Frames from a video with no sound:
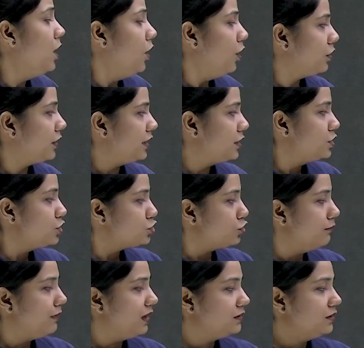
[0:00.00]
Okay,
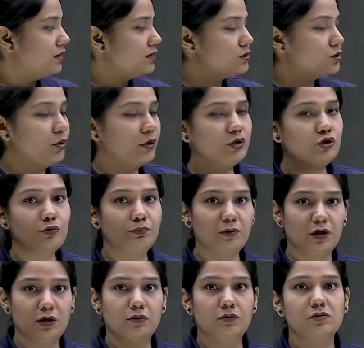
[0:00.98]
so mother is going to
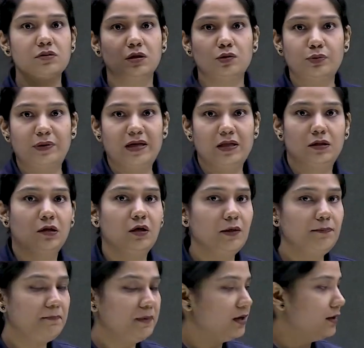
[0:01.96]
produce the
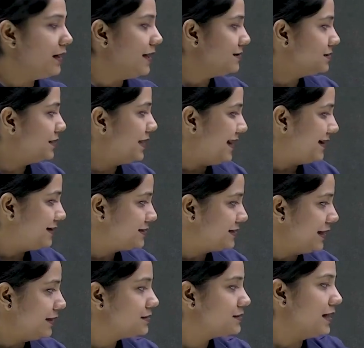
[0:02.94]
23rd pair as the
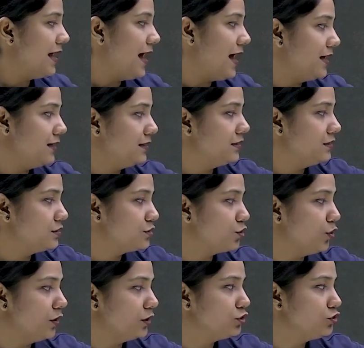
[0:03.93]
XX and it is
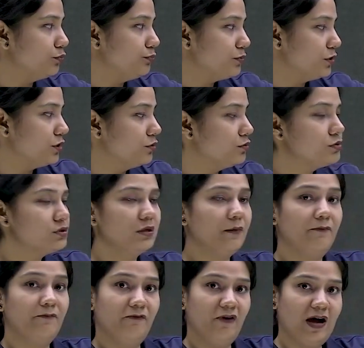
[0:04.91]
going to produce the
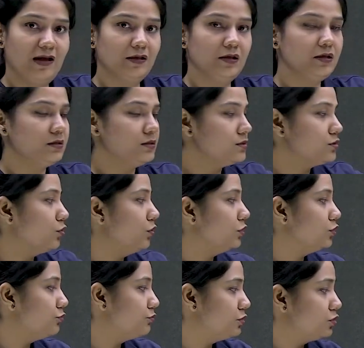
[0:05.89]
father, it is
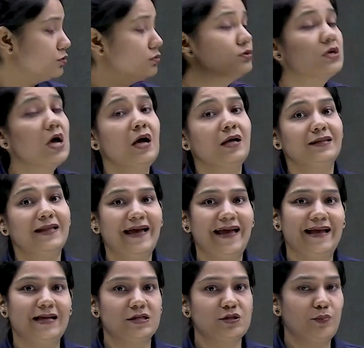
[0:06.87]
going to produce the
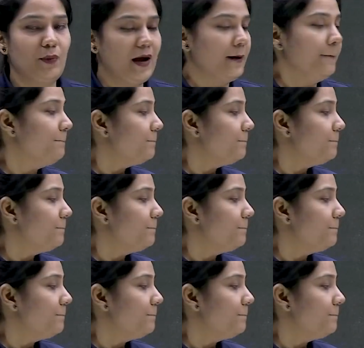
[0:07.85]
XY.